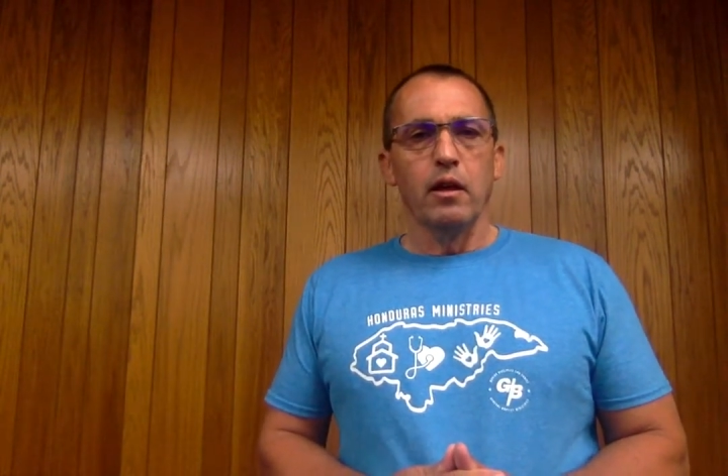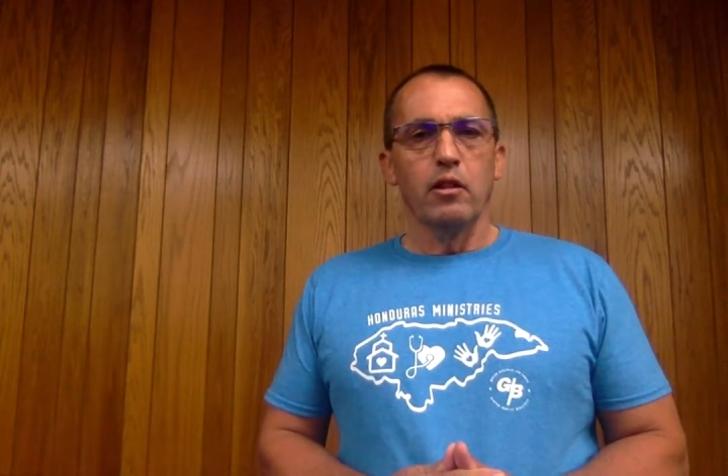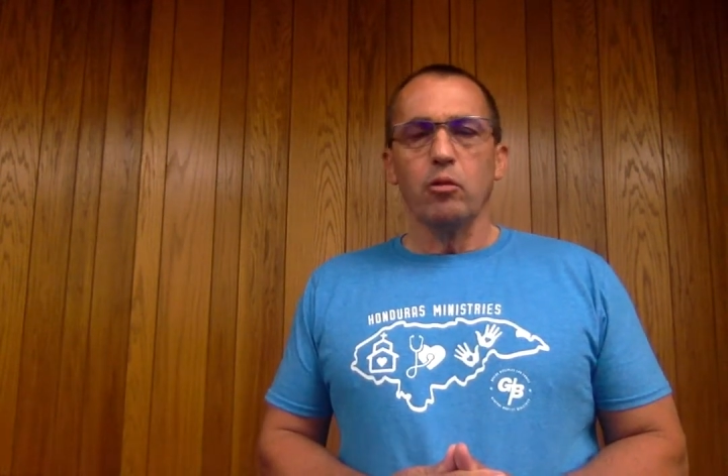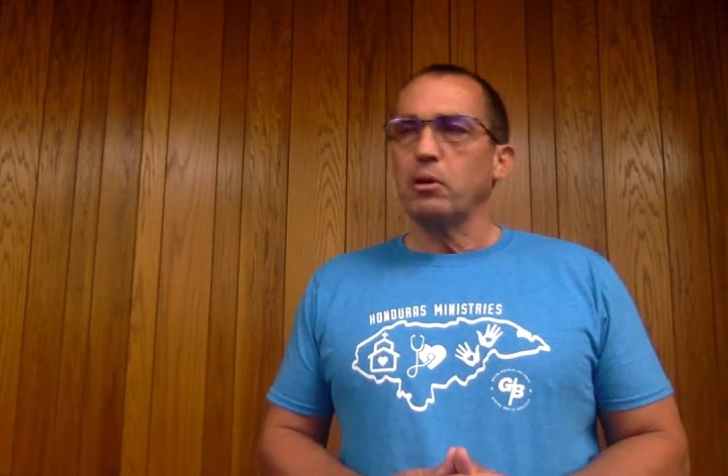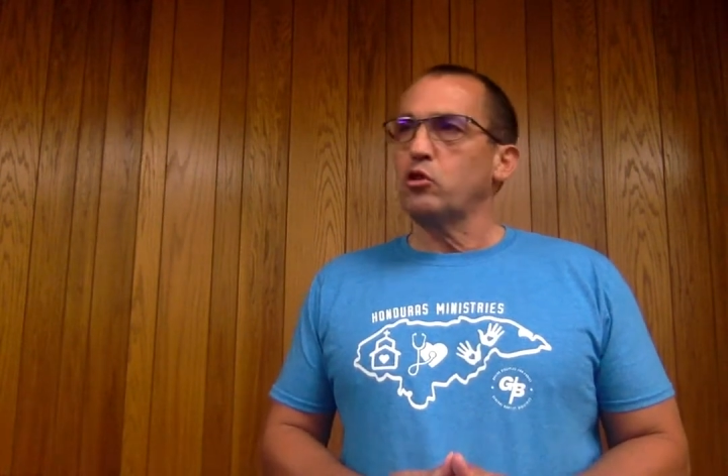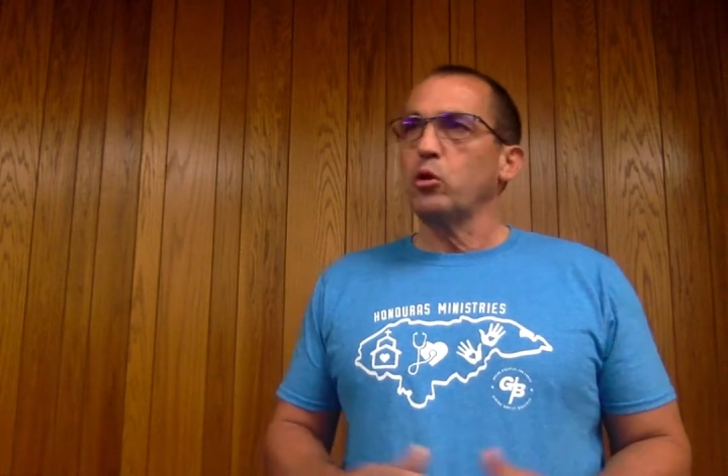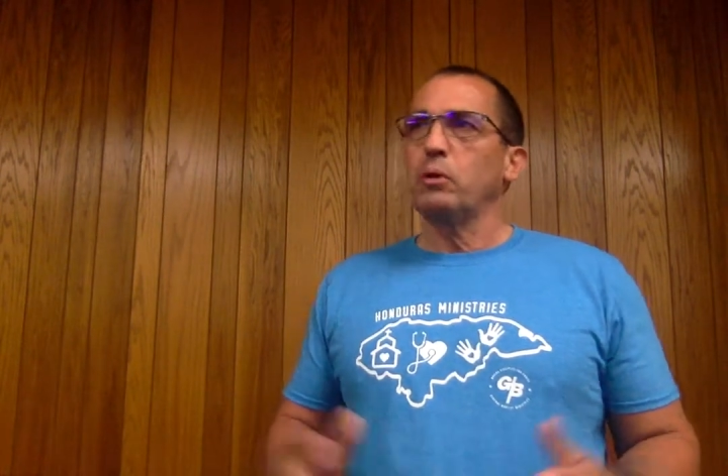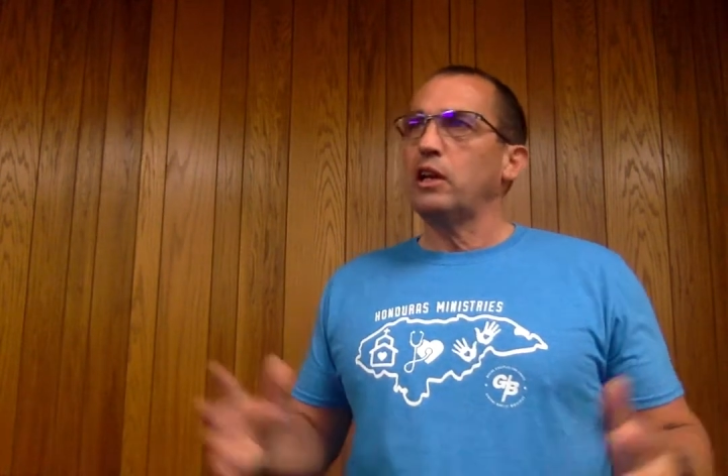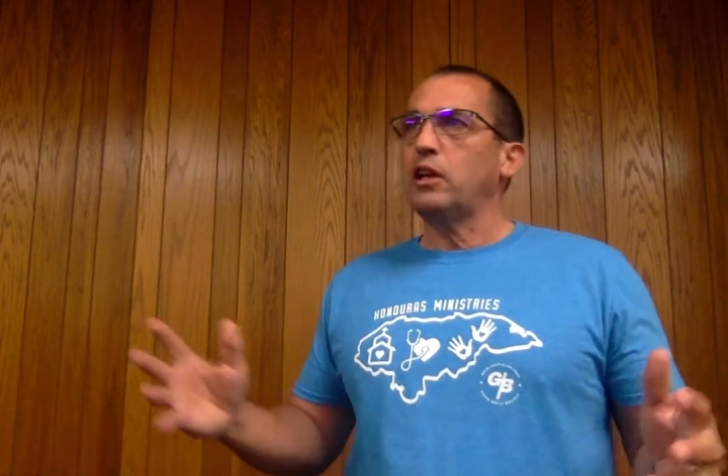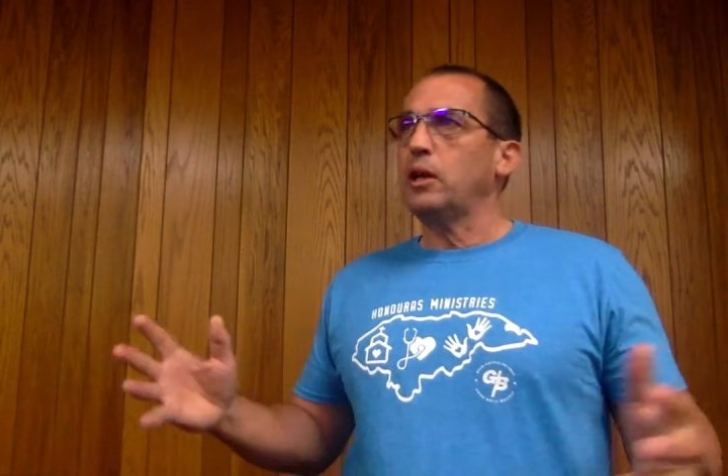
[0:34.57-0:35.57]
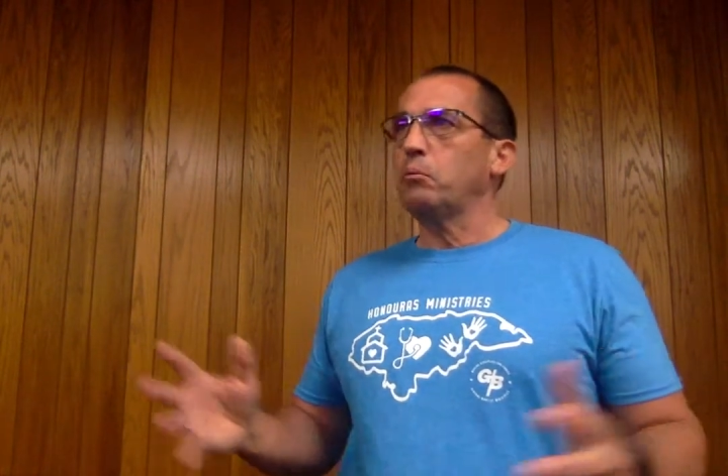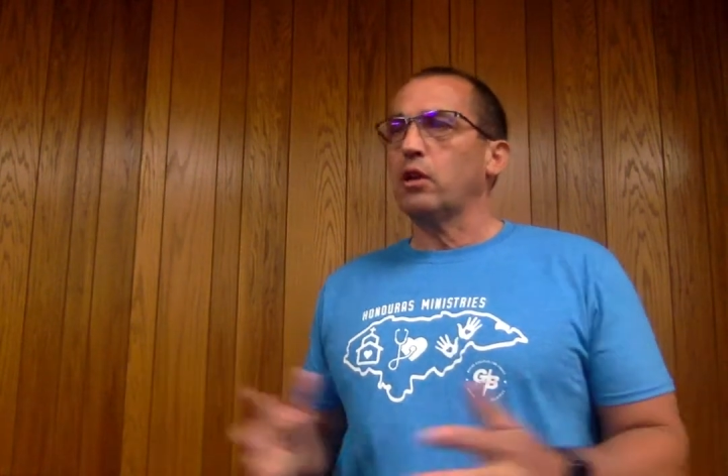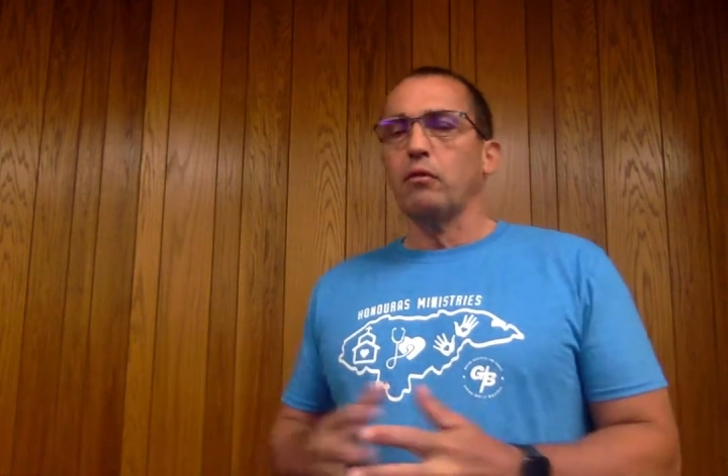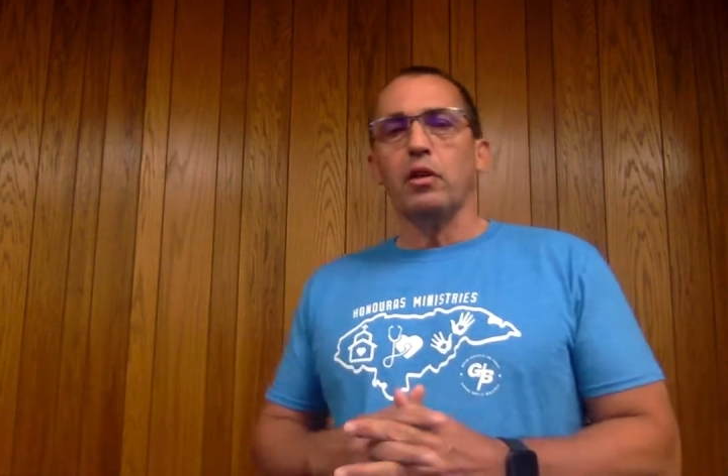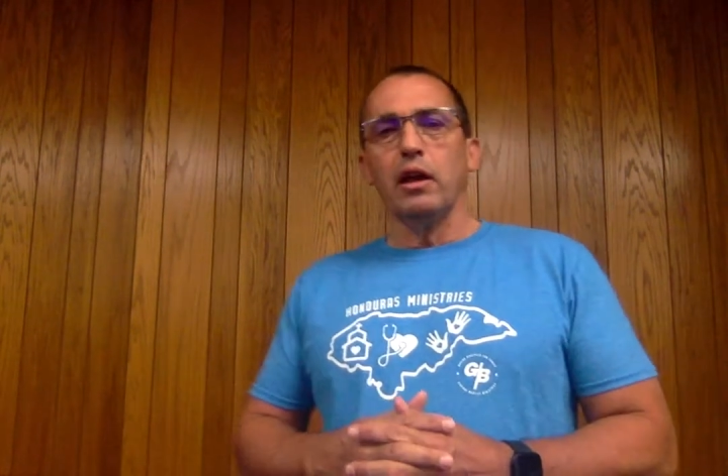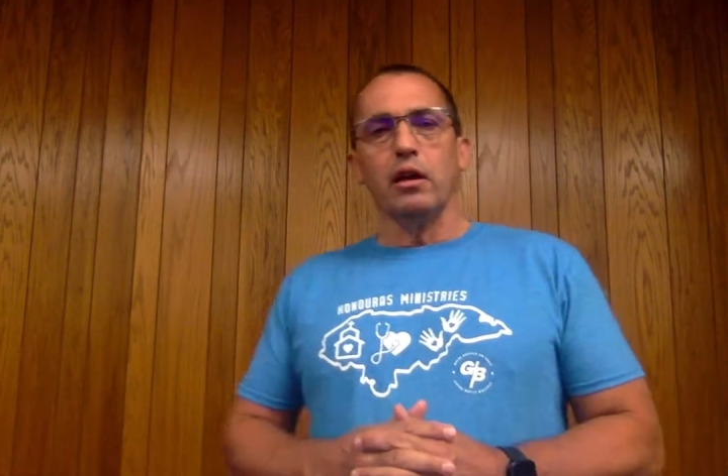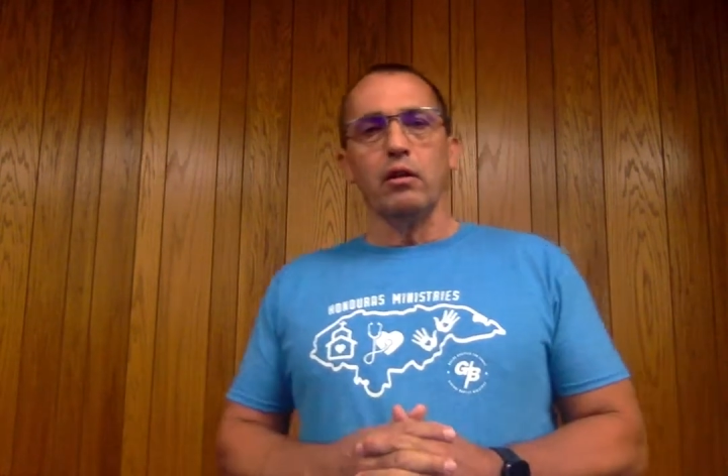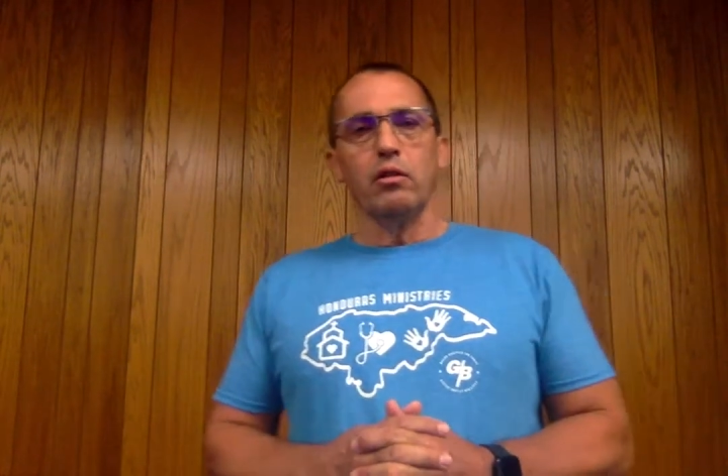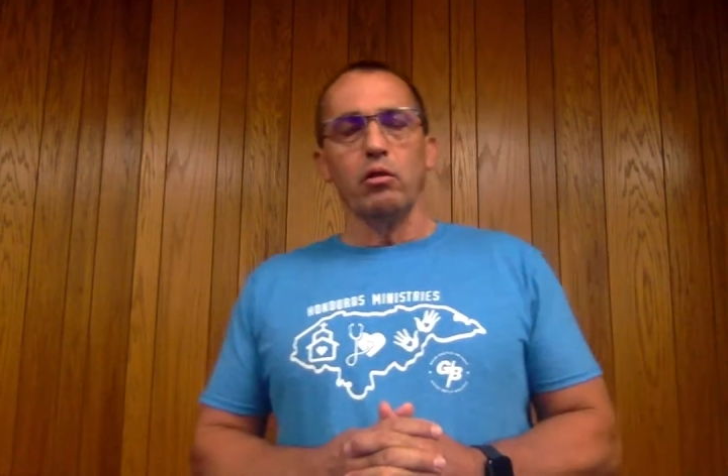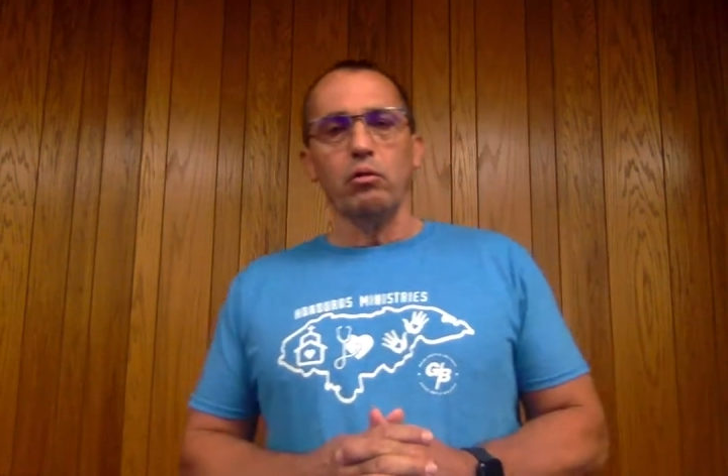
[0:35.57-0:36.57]
There have been so many teams that have taken
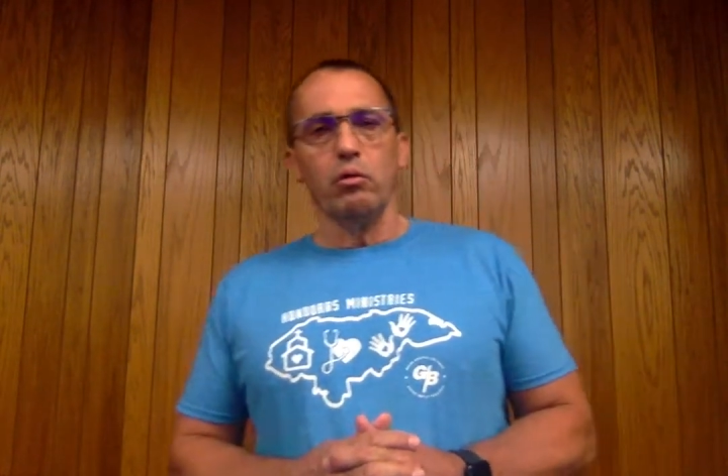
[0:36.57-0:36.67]
to